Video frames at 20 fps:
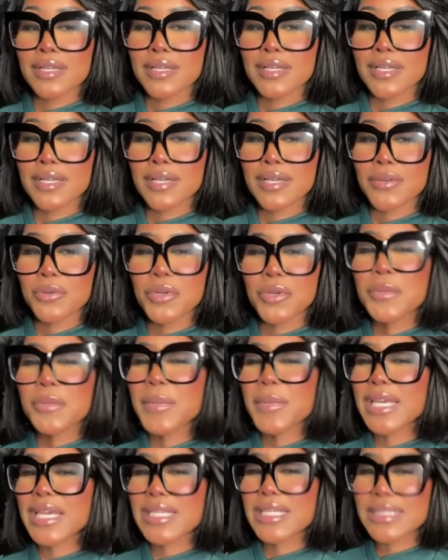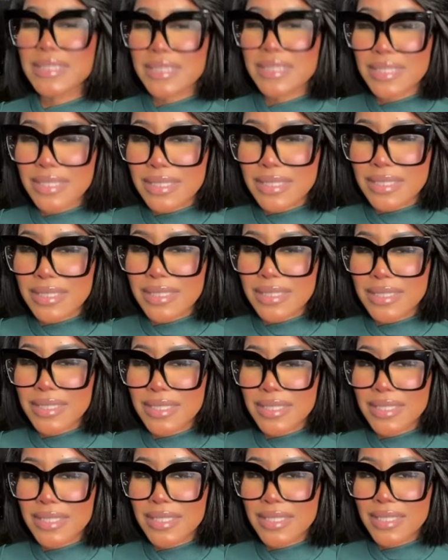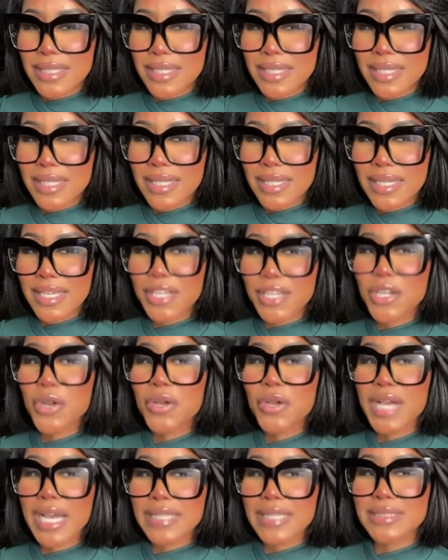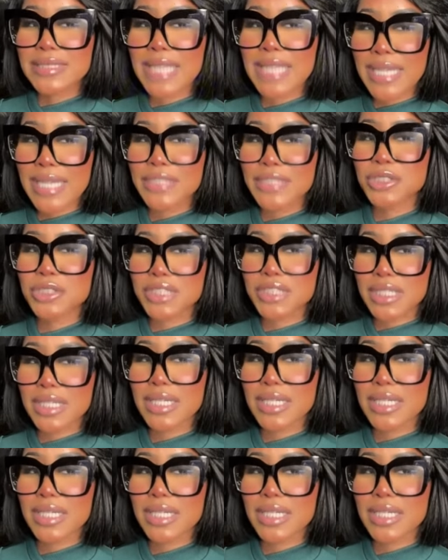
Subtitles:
What do you mean he's good? He don't got side chick.